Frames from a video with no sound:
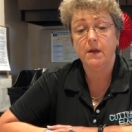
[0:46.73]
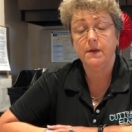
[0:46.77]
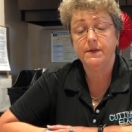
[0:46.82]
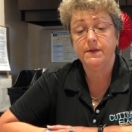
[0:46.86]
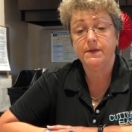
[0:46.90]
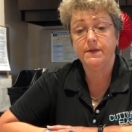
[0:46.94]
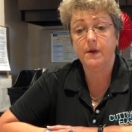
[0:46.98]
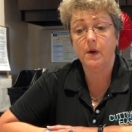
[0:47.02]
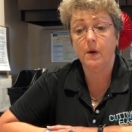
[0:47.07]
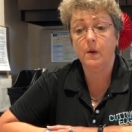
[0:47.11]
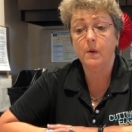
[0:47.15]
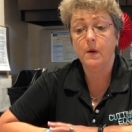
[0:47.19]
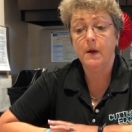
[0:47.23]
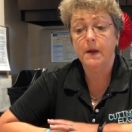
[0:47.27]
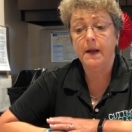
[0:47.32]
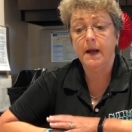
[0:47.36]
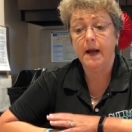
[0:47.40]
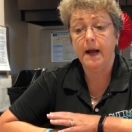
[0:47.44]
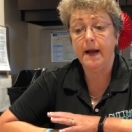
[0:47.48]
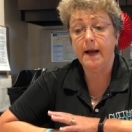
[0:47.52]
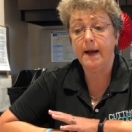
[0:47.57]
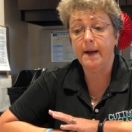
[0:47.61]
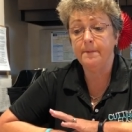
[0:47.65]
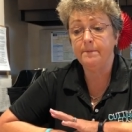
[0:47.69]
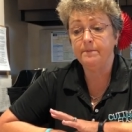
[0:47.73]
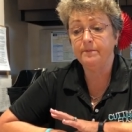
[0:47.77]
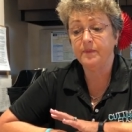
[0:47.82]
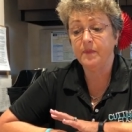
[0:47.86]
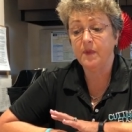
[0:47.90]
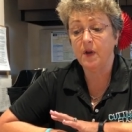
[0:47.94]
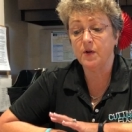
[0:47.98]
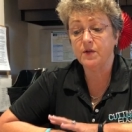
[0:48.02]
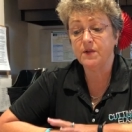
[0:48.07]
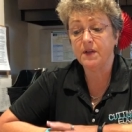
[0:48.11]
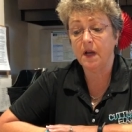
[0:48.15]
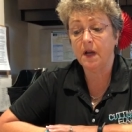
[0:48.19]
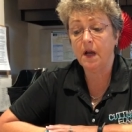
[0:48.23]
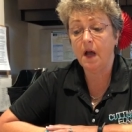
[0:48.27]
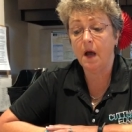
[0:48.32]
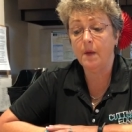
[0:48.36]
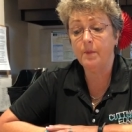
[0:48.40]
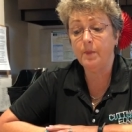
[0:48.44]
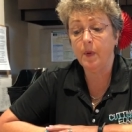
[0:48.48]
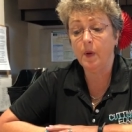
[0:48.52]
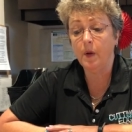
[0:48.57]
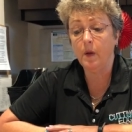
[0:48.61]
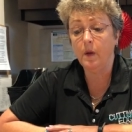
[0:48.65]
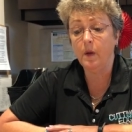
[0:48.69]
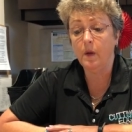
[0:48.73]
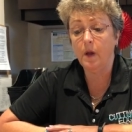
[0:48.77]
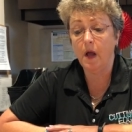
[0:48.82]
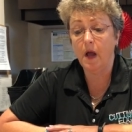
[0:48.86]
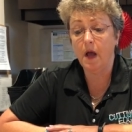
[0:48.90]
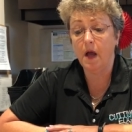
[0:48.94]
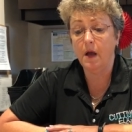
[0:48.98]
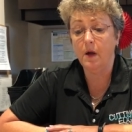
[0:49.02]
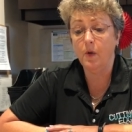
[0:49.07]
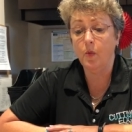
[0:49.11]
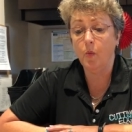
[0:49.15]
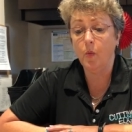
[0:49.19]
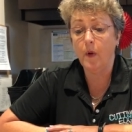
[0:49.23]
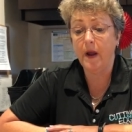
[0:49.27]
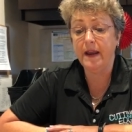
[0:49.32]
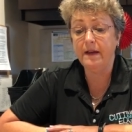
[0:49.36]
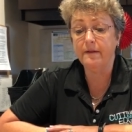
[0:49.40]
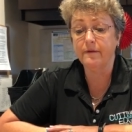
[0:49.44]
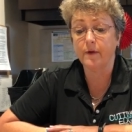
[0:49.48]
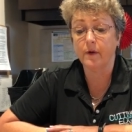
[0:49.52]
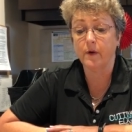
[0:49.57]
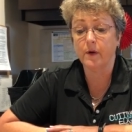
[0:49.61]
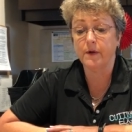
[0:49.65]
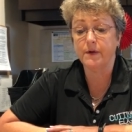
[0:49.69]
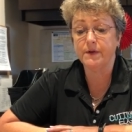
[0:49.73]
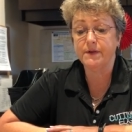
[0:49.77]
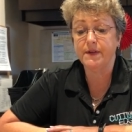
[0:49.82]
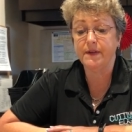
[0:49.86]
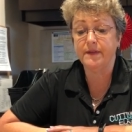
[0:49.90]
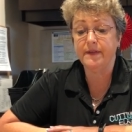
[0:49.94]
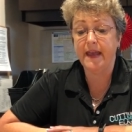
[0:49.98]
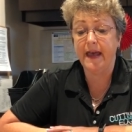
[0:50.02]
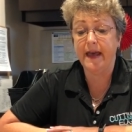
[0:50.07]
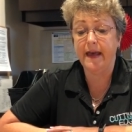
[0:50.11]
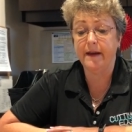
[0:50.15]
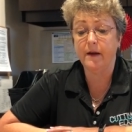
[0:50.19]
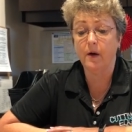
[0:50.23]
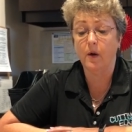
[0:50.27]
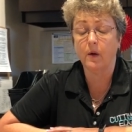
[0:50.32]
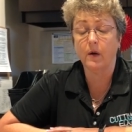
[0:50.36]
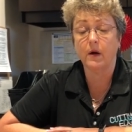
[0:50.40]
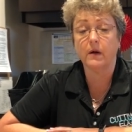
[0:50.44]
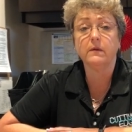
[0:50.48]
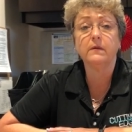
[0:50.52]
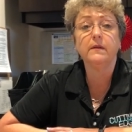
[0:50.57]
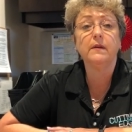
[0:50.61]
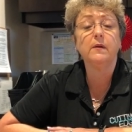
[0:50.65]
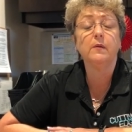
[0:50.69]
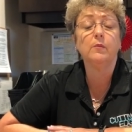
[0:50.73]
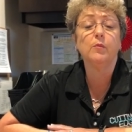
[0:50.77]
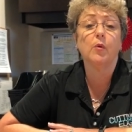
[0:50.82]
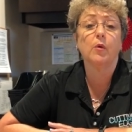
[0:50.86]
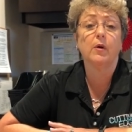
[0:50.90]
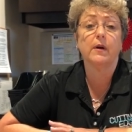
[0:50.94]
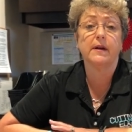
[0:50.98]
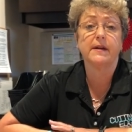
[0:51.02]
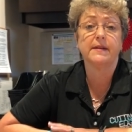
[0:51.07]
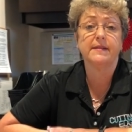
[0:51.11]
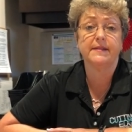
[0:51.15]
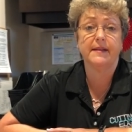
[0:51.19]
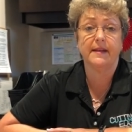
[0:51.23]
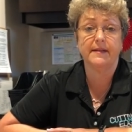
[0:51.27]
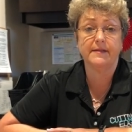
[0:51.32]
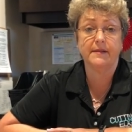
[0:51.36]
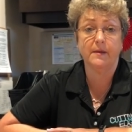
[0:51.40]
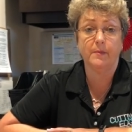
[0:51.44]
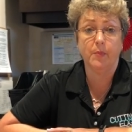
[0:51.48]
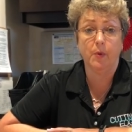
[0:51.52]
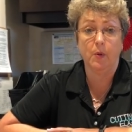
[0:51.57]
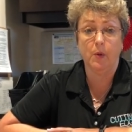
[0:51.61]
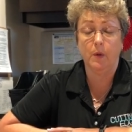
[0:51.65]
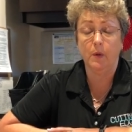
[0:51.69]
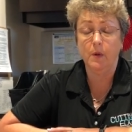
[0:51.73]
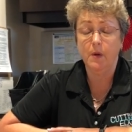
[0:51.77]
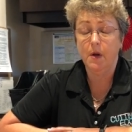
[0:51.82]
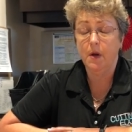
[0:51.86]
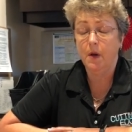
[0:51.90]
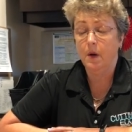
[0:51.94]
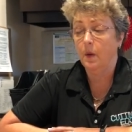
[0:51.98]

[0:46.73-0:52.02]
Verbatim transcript: So um, there's a couple uh, waivers that are a little more accessible.